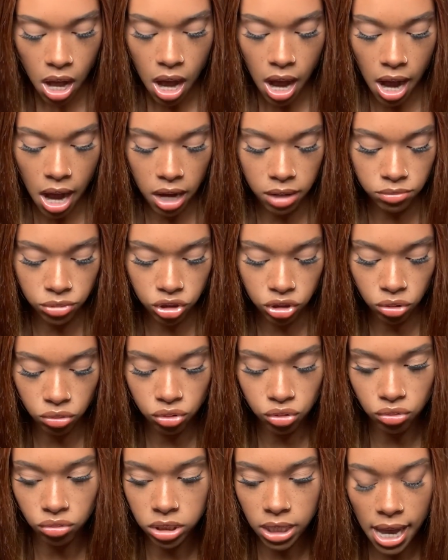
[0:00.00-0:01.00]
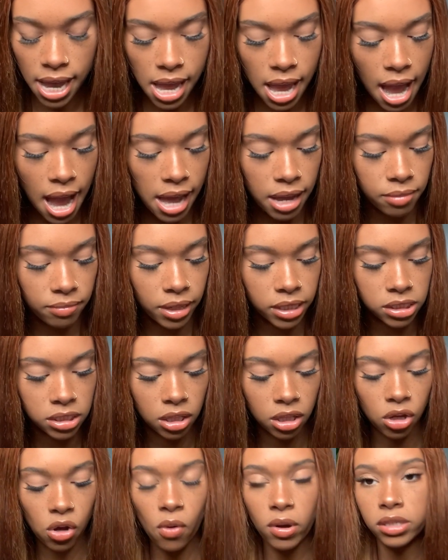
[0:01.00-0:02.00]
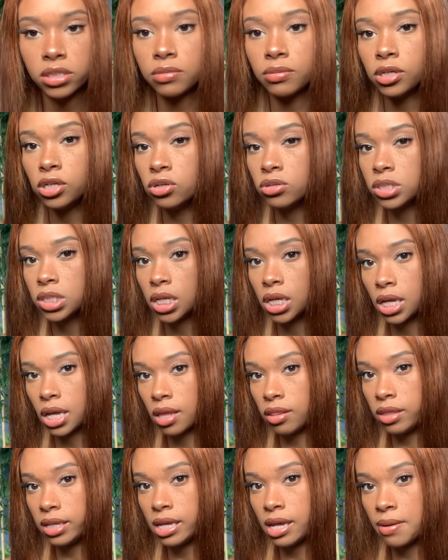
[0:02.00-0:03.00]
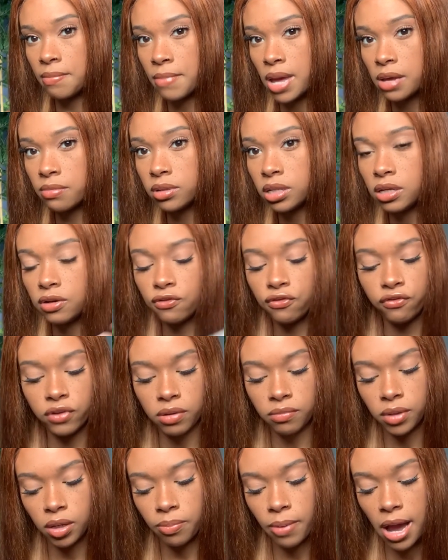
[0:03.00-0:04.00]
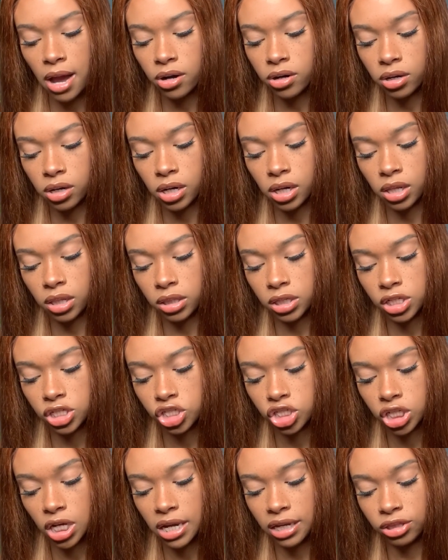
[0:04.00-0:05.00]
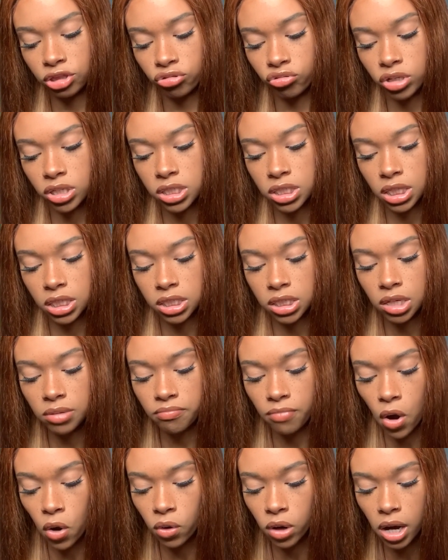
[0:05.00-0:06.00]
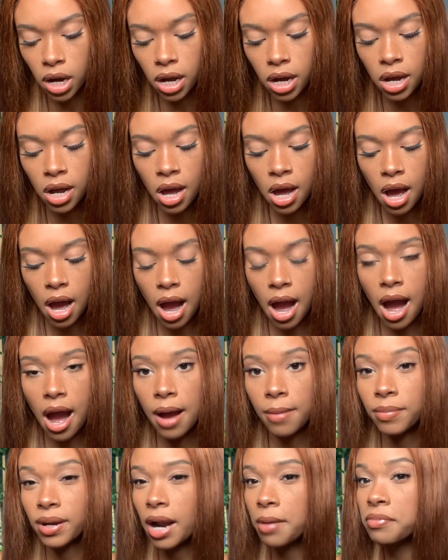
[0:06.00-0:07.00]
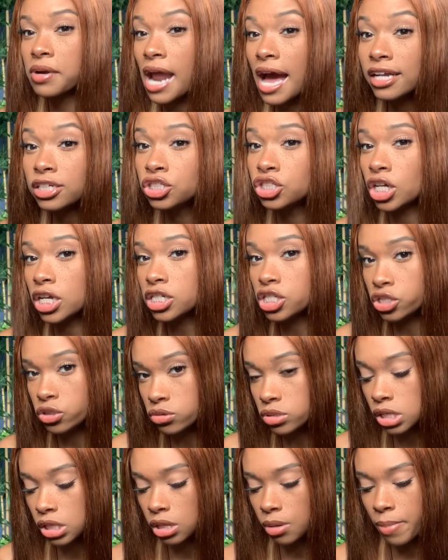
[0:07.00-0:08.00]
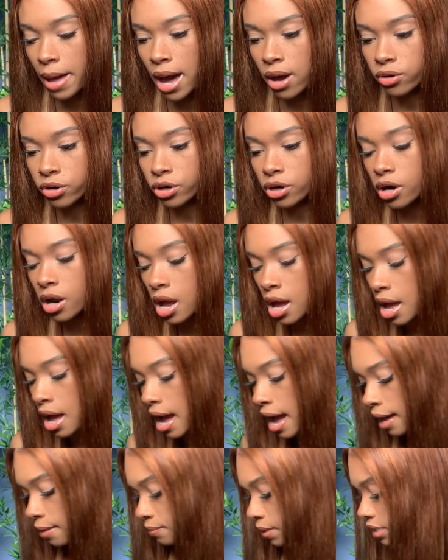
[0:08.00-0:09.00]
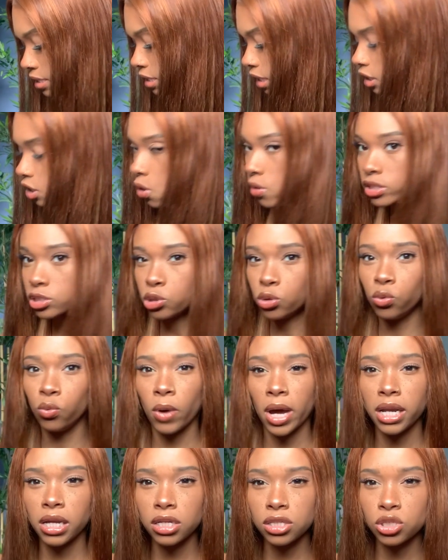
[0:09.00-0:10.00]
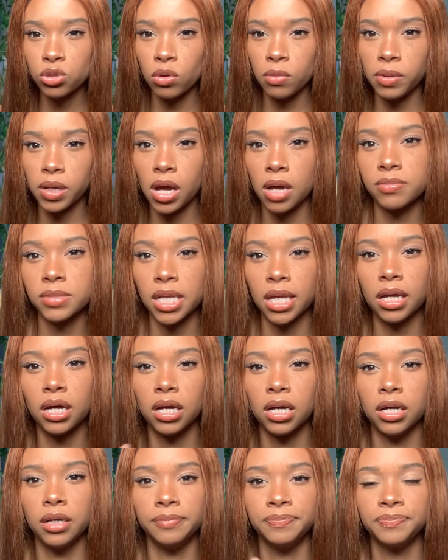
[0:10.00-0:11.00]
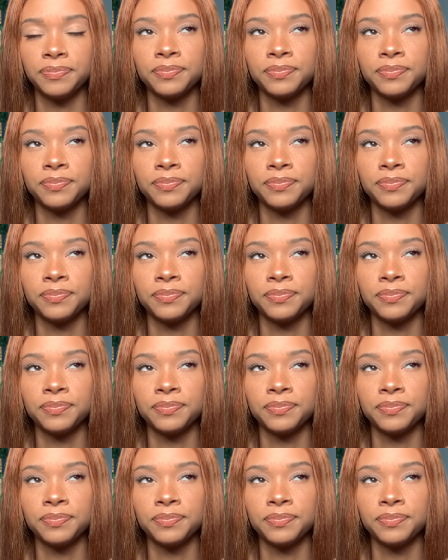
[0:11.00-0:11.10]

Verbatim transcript: Um, so today I am basically going to be using the Maybelline Fit Me powder in the shade three sixty Mocha. Um, but I'm not just using the powder. I'm basically going to wet it so it becomes like a,